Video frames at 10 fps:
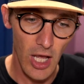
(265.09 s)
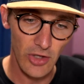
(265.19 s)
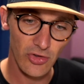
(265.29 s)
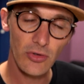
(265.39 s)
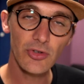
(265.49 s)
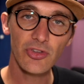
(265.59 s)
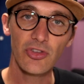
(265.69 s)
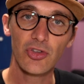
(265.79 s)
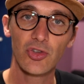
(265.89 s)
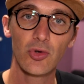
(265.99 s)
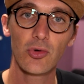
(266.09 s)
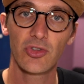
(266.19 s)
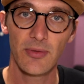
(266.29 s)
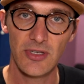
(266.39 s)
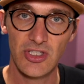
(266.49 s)
As long as the
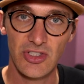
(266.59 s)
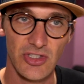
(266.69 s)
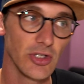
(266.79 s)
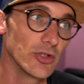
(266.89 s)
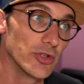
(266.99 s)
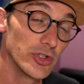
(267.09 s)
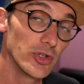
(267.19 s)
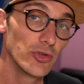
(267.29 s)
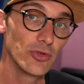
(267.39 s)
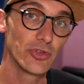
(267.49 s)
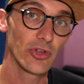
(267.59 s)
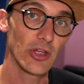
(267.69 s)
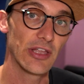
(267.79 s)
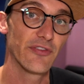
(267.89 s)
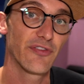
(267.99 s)
source images that you use
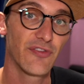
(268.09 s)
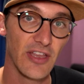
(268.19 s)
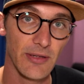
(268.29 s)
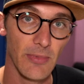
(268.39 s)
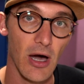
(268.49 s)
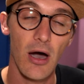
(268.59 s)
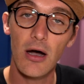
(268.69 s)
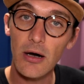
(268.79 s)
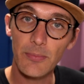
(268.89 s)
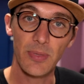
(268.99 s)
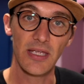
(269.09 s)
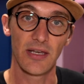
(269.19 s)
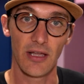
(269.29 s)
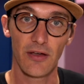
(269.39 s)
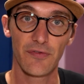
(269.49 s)
in Figma are big
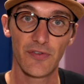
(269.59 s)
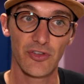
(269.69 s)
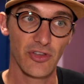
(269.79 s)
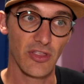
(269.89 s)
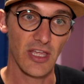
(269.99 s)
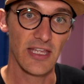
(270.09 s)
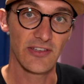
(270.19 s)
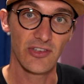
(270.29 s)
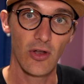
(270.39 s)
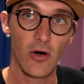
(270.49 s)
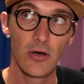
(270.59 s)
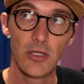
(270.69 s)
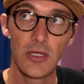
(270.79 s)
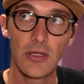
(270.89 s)
enough so that it's not